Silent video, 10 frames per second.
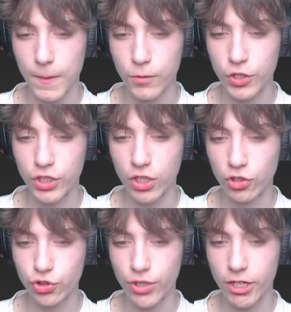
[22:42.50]
We just
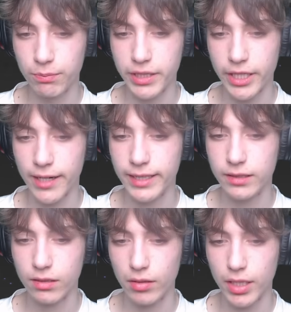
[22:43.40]
got straight up denied.
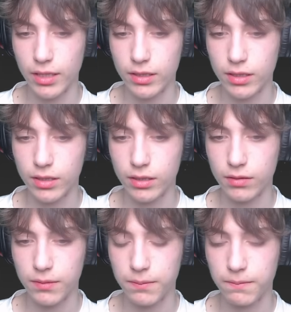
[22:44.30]

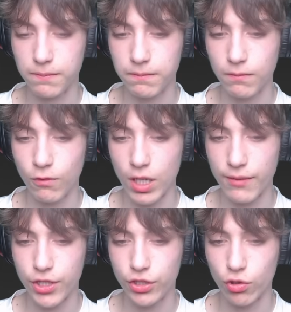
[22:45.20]
It's
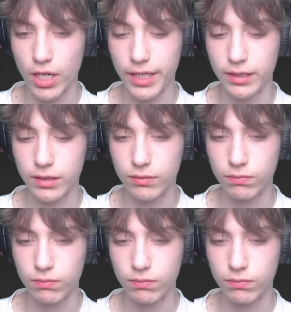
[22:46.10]
whatever this aura is.